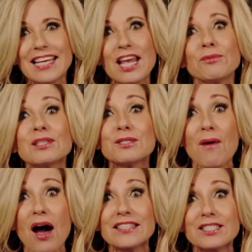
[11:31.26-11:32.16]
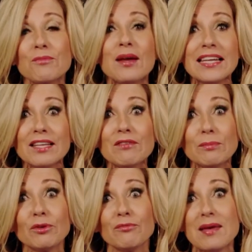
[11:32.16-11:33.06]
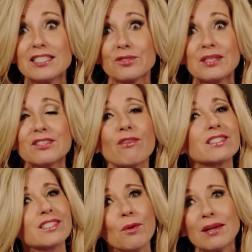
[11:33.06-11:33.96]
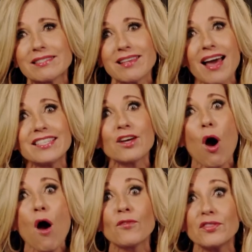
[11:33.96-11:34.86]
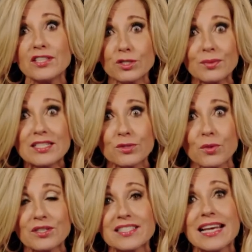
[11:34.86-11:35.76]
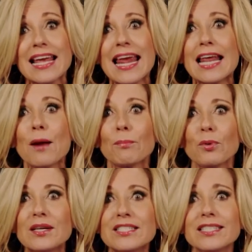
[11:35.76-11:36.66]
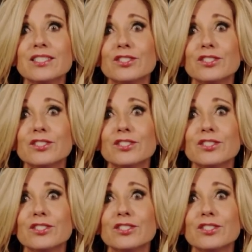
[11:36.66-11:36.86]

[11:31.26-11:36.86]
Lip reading: In response, we at Living Proof Ministries are so excited to offer this resource in a printed